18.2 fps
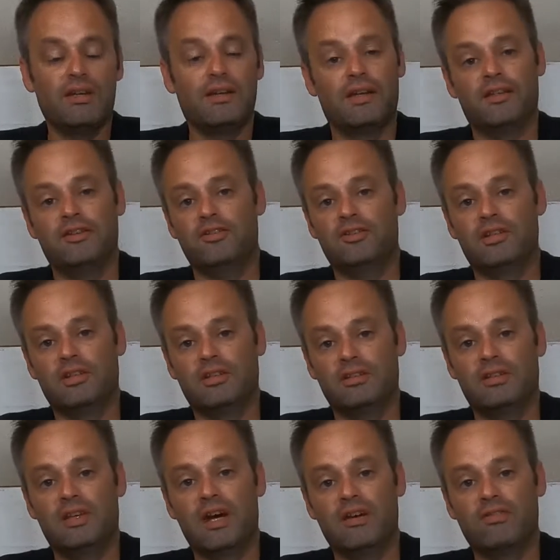And you
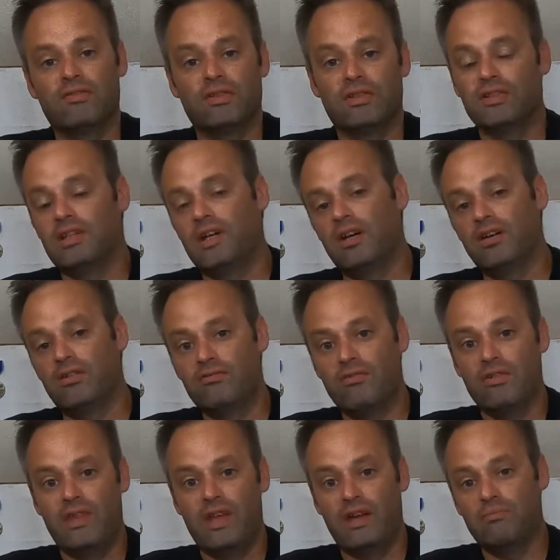can definitely tell
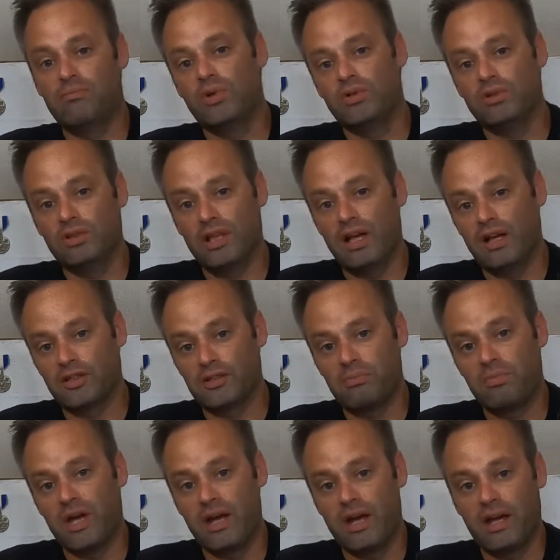when that bolt locks
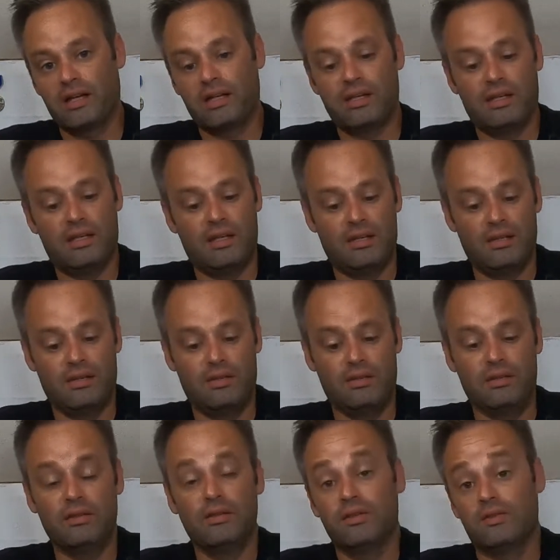back
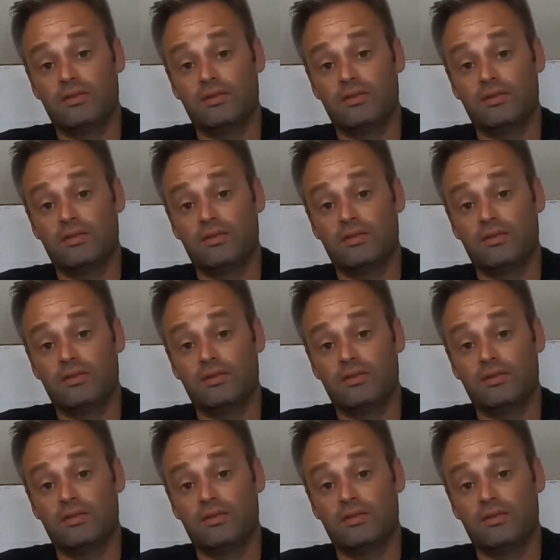and